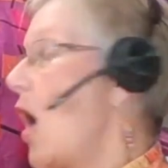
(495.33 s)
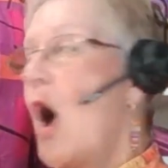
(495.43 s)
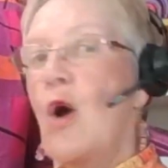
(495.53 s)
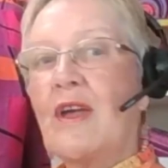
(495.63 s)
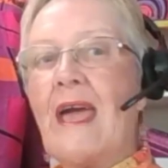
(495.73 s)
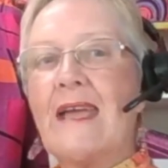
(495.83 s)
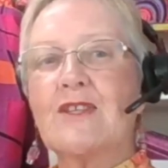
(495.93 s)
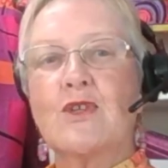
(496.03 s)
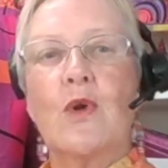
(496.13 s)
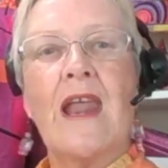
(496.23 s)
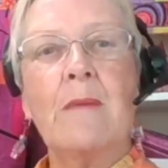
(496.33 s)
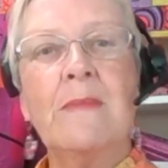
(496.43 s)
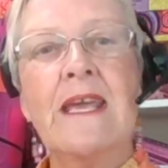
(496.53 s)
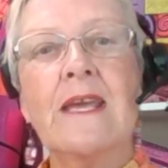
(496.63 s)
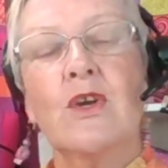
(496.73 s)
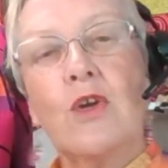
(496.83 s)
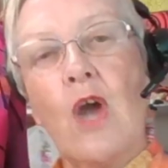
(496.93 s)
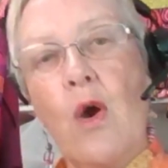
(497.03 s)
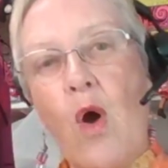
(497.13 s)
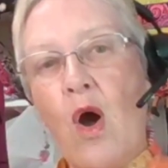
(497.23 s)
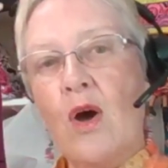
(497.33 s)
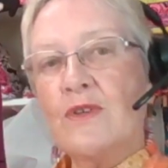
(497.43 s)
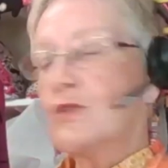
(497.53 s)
Okay, so let me go on